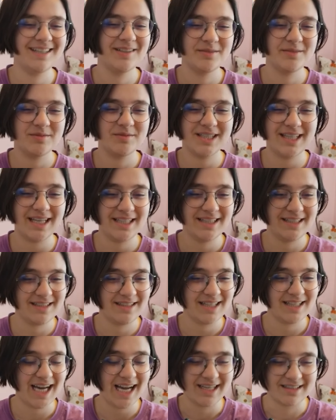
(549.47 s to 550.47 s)
But
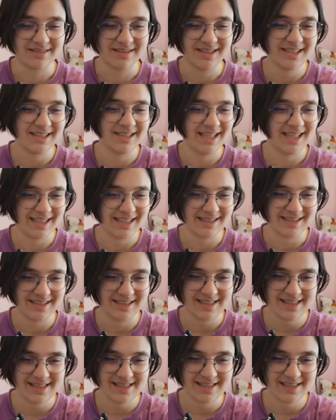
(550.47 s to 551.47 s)
I really like
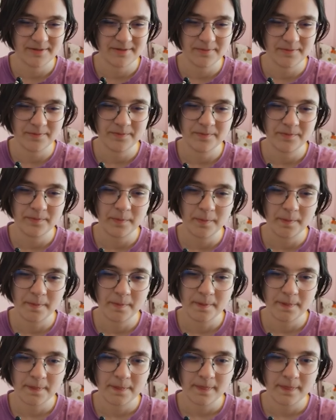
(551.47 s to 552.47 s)
this.
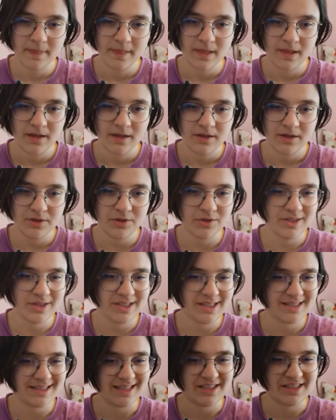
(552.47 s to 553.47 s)
No, he's
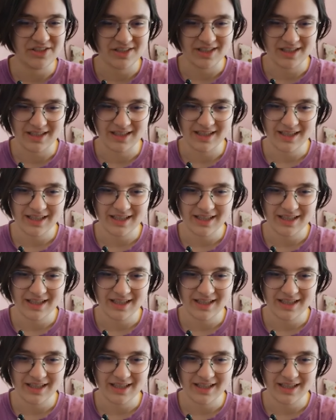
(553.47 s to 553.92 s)
not shy.